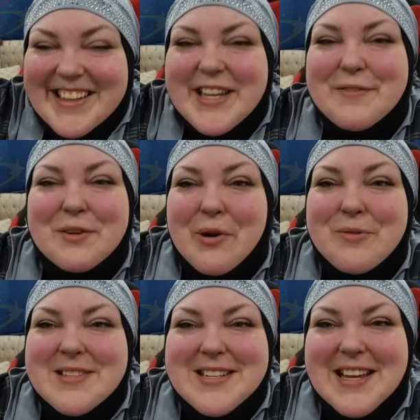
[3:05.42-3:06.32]
Even a
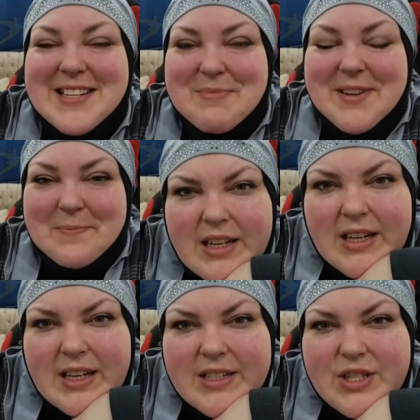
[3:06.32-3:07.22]
rose excites me.
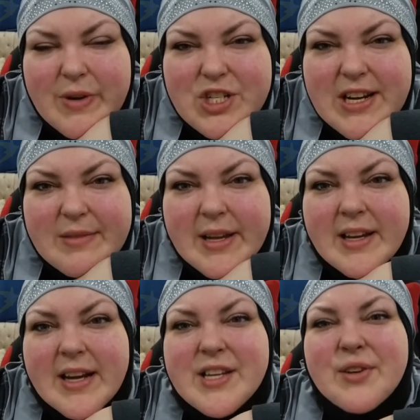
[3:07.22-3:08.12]
Uh, do you watch anime?
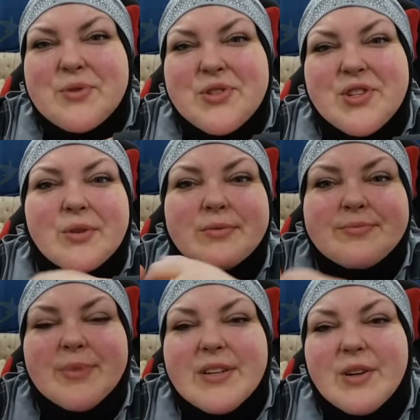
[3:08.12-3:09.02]
I used to,
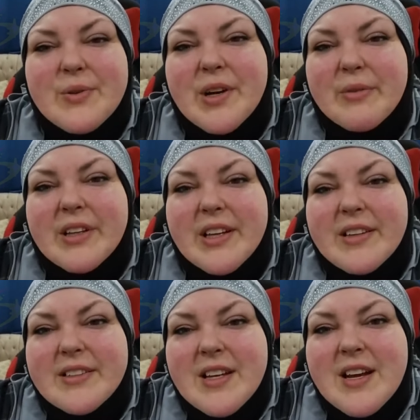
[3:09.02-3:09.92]
but no, not really.
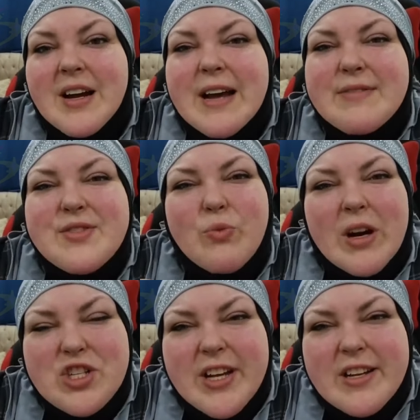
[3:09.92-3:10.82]
I used to
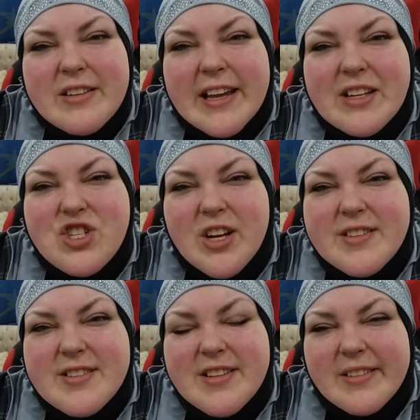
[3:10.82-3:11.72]
watch it like
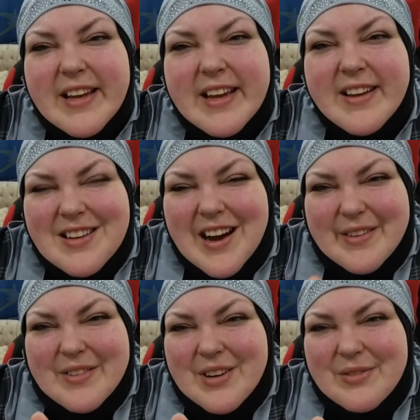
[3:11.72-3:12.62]
just to like I
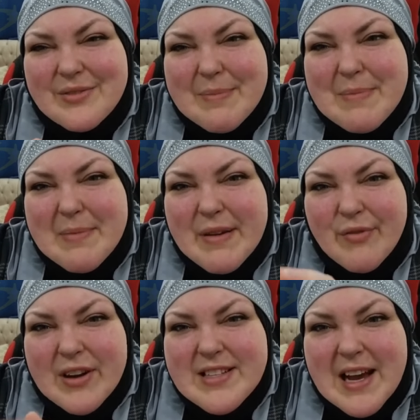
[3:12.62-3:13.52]
don't know, like make my
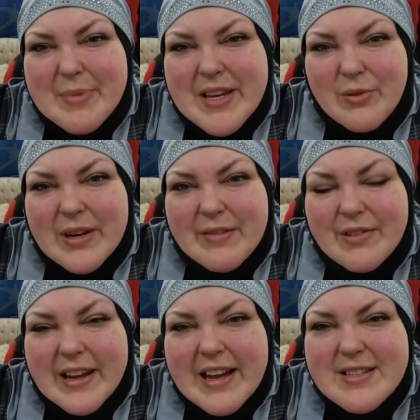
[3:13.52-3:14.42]
friends happy or whatever.
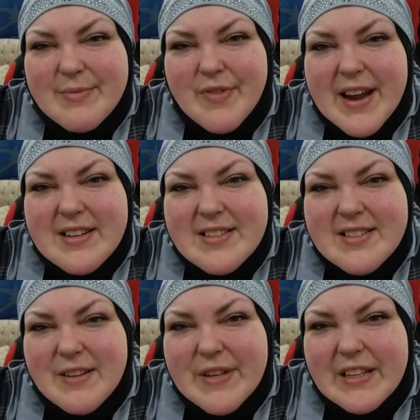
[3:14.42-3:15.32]
Like I had some friends and
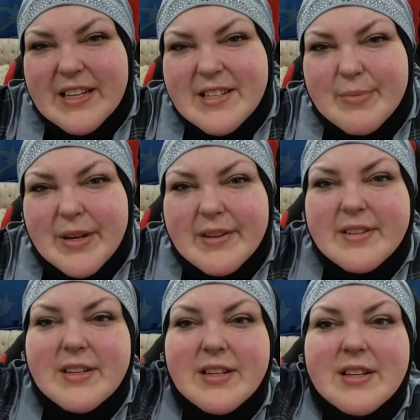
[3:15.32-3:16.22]
stuff that liked it, but
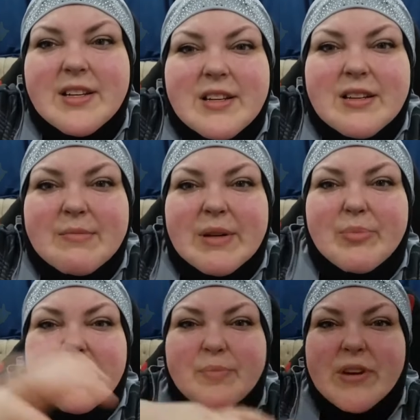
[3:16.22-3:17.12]
my
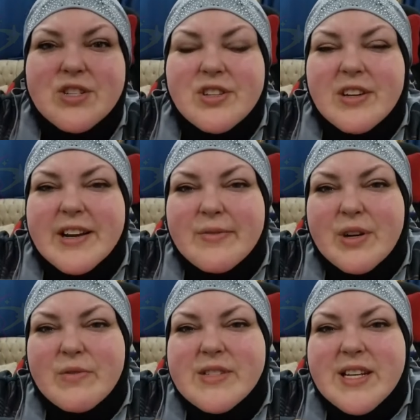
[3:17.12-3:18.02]
blood pressure, I don't
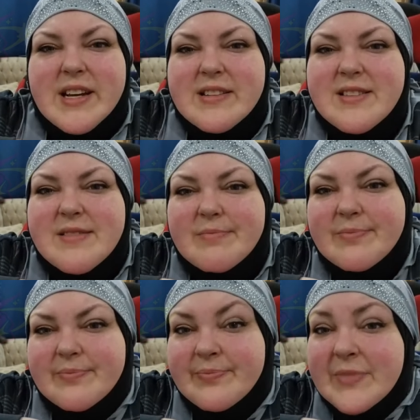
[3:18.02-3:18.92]
know, DS. I
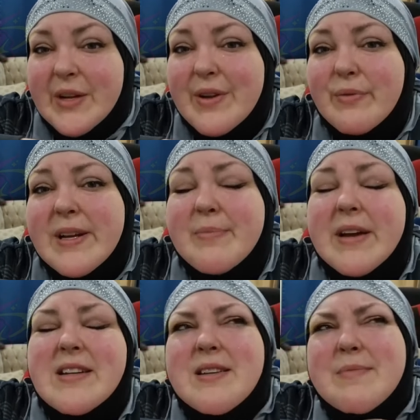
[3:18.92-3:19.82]
don't have a reading, but
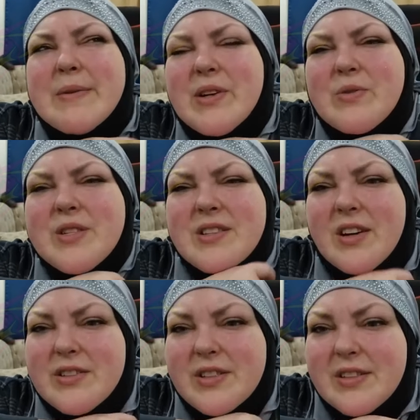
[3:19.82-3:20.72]
anytime I would go to the
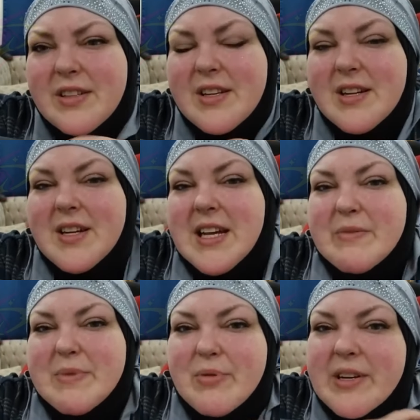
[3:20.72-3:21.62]
doctor, it
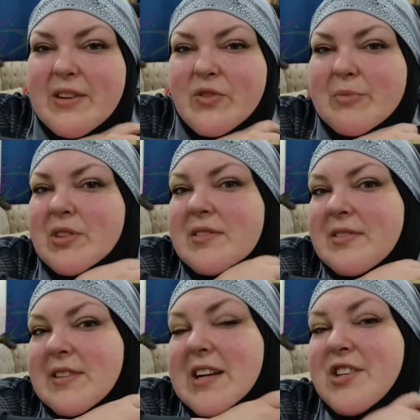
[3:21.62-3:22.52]
would be pretty normal.
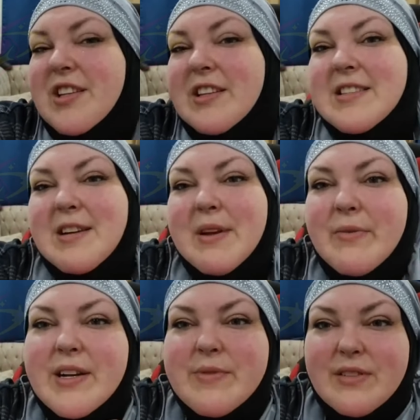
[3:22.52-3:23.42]
Actually, the last time I
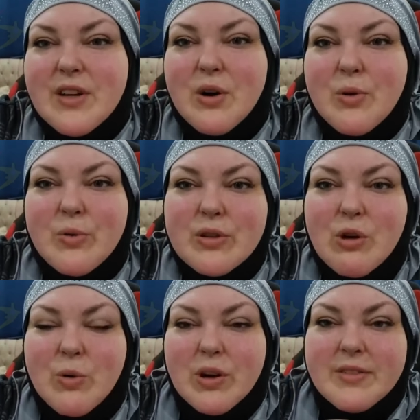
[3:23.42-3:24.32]
went, it was low,
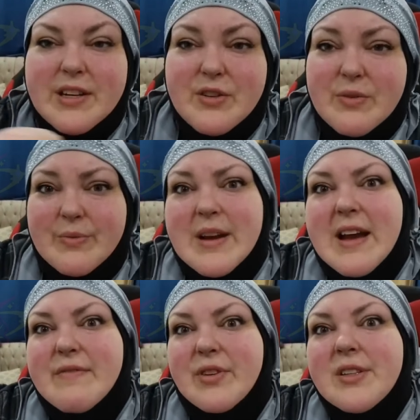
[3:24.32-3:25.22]
lower than
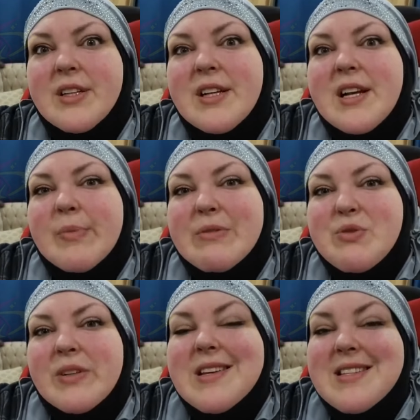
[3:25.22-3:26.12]
ever, but I was
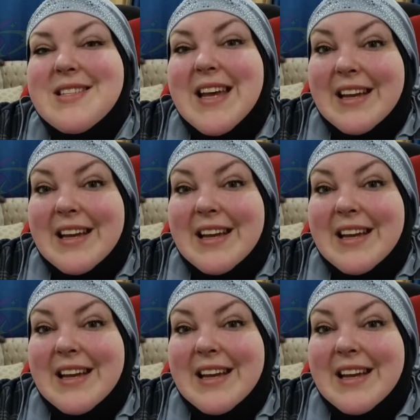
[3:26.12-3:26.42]
really sick.